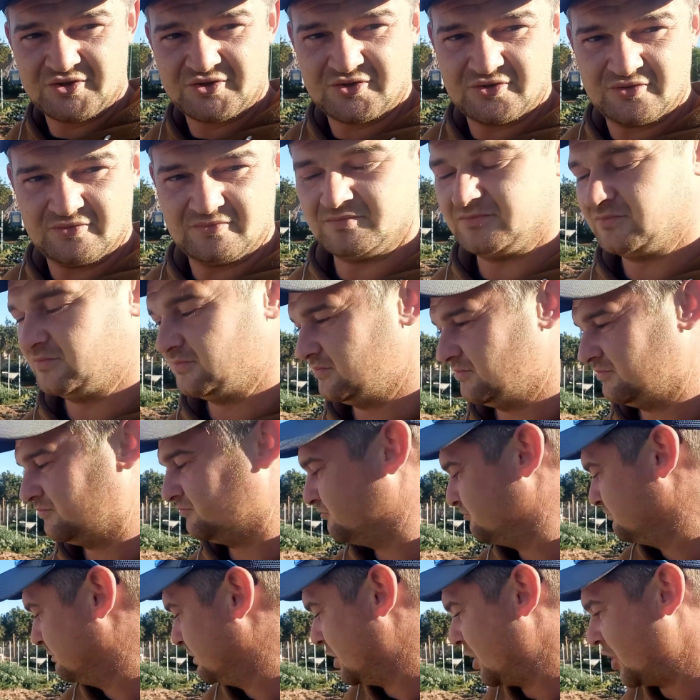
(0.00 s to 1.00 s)
some
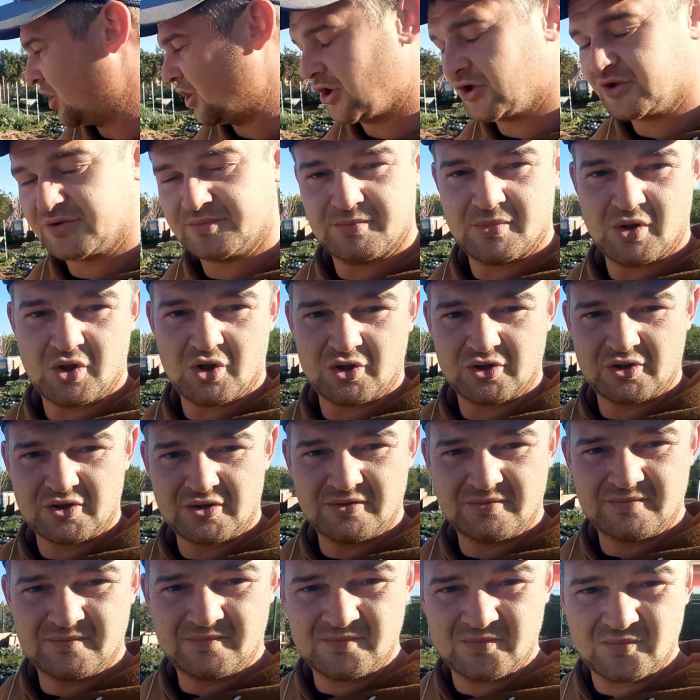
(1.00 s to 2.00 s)
horse muck,
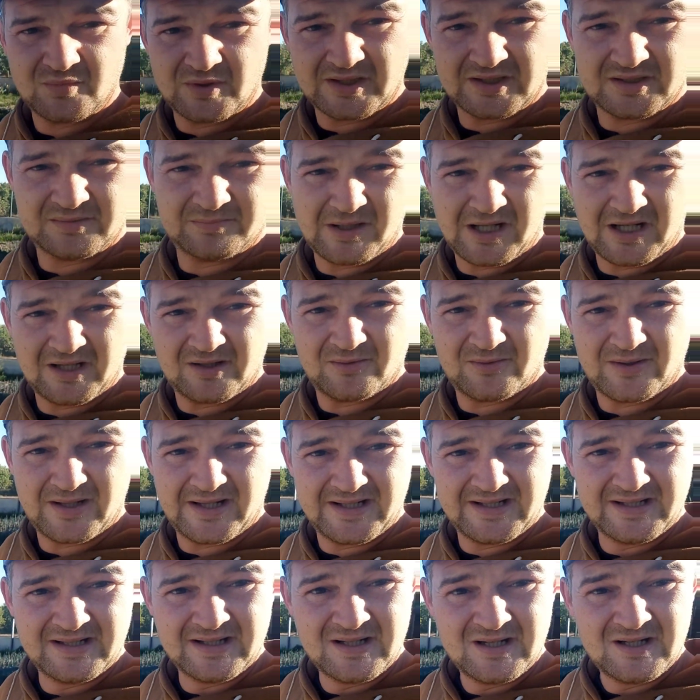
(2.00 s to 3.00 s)
which by the
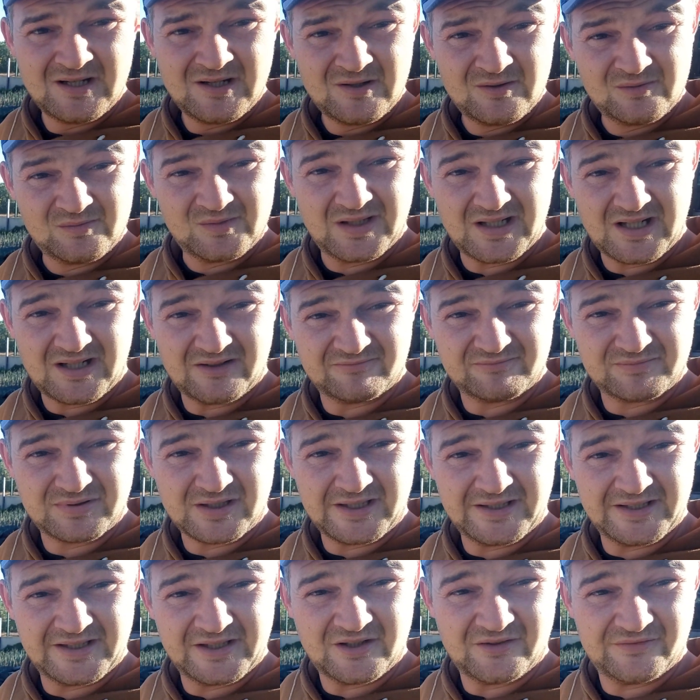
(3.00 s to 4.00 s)
way we have
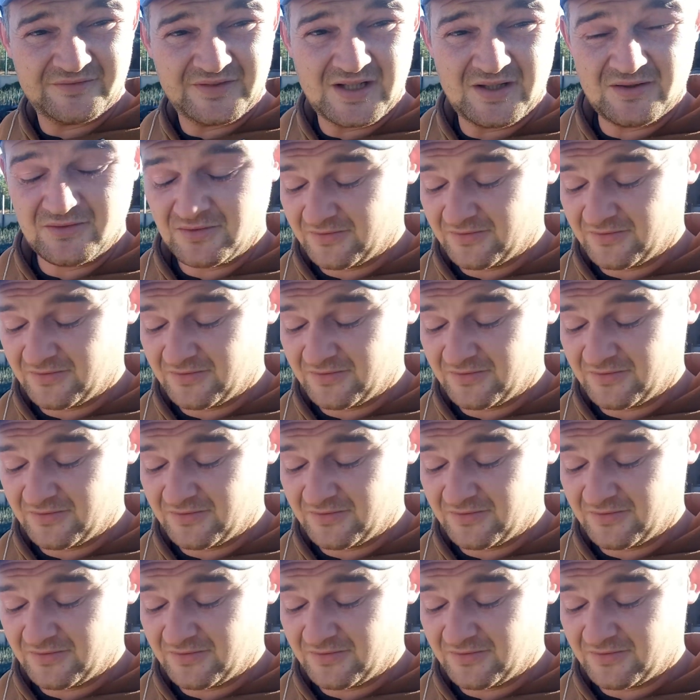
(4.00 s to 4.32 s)
plenty of now,